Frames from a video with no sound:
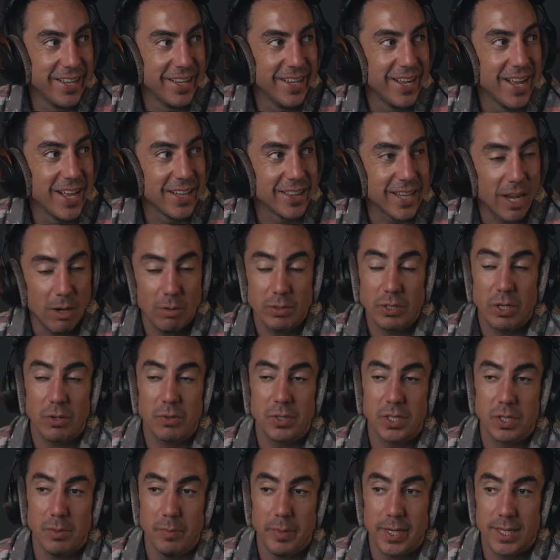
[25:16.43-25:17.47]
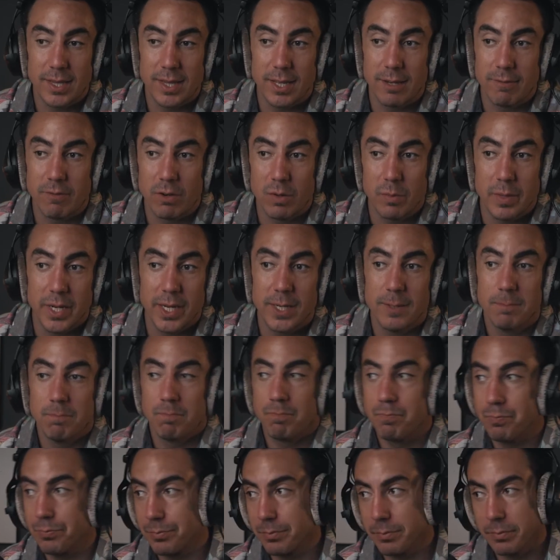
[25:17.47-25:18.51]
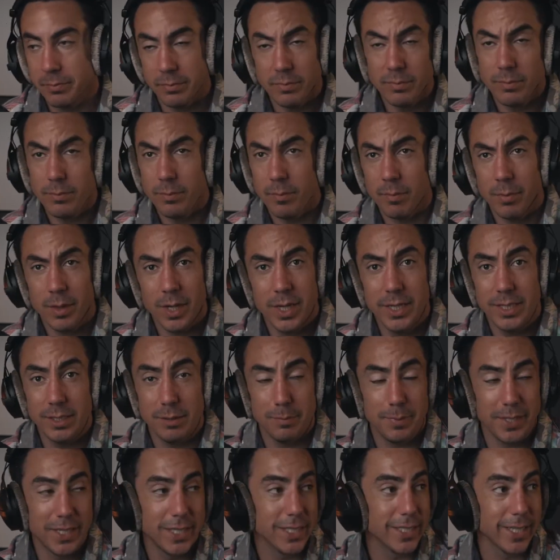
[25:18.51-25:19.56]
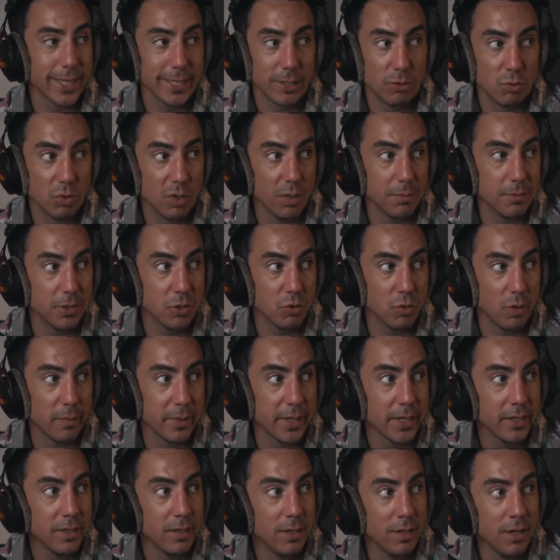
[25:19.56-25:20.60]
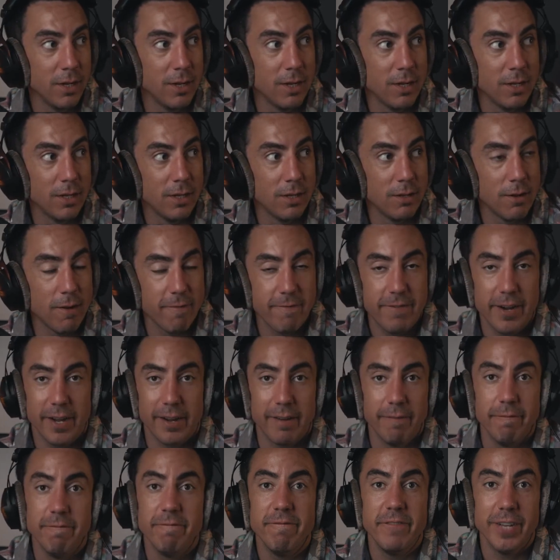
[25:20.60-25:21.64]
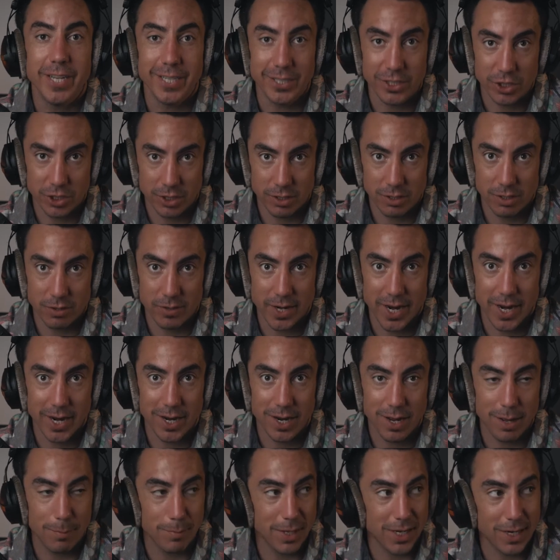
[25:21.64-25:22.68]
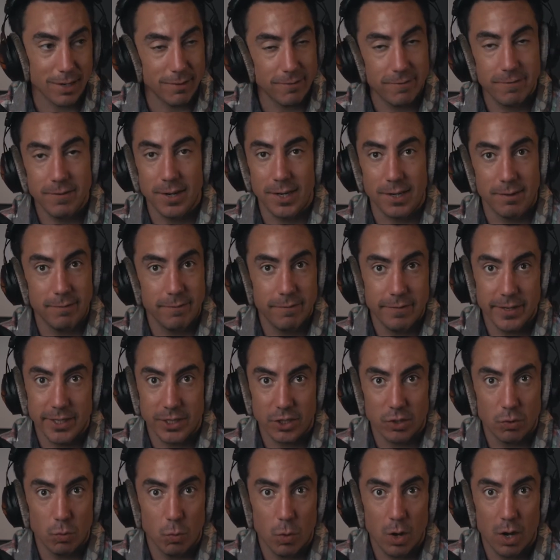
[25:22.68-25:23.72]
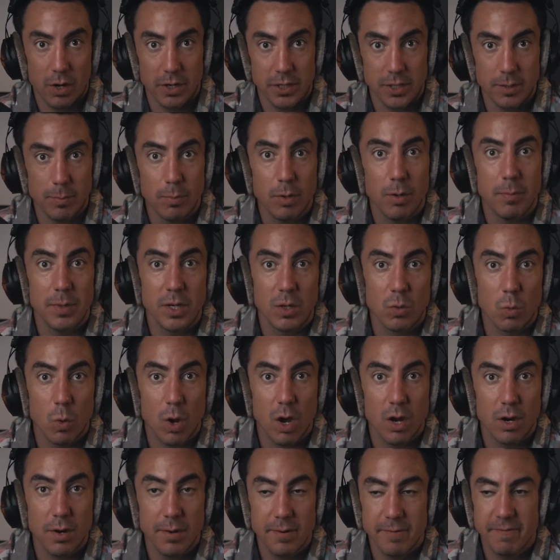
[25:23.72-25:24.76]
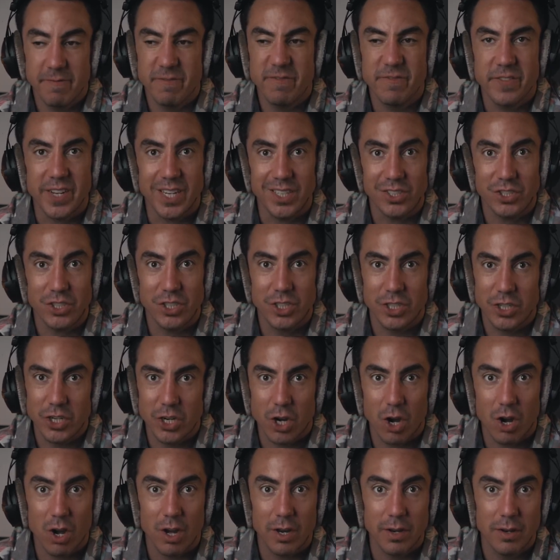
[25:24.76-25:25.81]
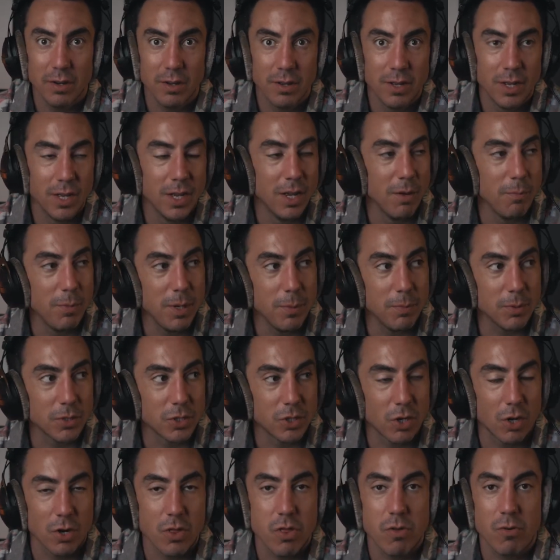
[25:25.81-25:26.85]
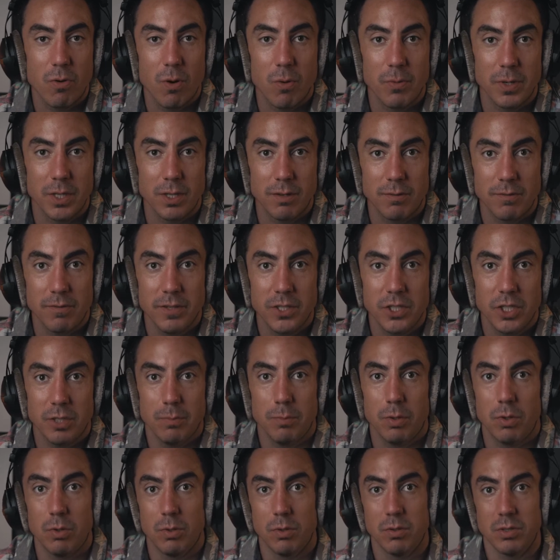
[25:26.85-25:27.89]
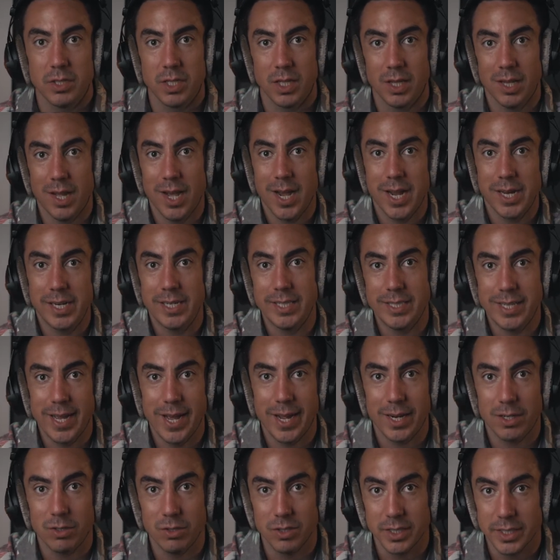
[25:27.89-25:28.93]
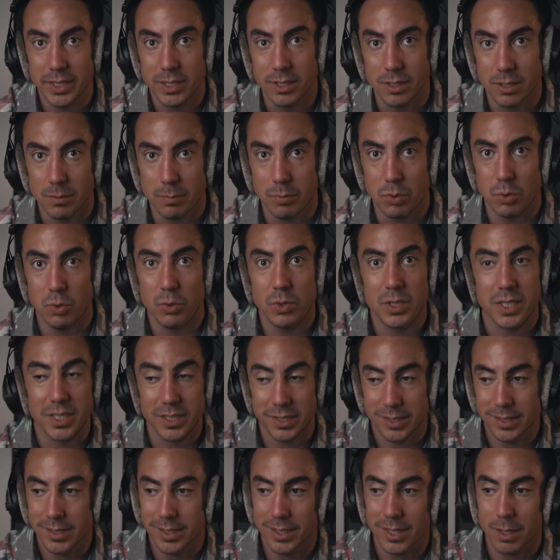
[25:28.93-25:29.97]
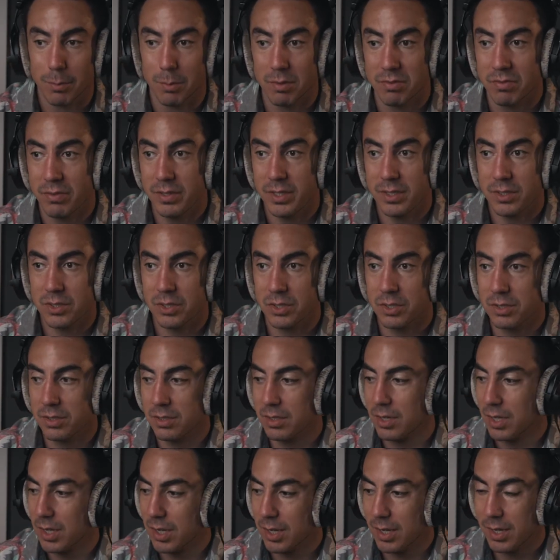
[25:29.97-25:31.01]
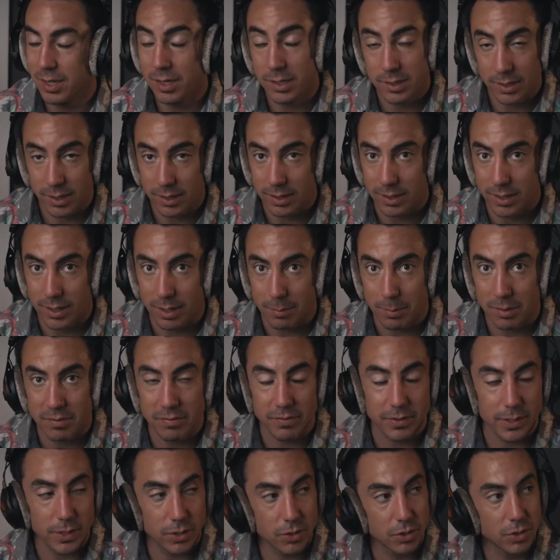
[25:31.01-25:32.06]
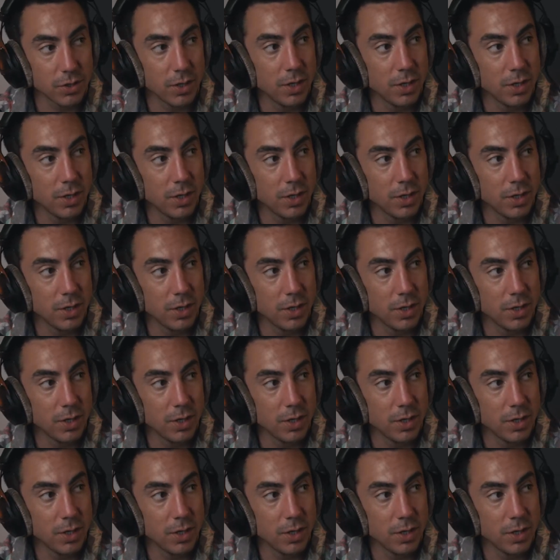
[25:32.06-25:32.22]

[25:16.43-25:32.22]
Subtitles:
That was always a big thing for me, is because I grew up swimming. Fucking fish, okay? I'm like a fucking fish in water. You put me in water, fish, gone. People started throwing their fishing poles and line and tackle into the pool because they think I'm a fish. They think I'm a fish.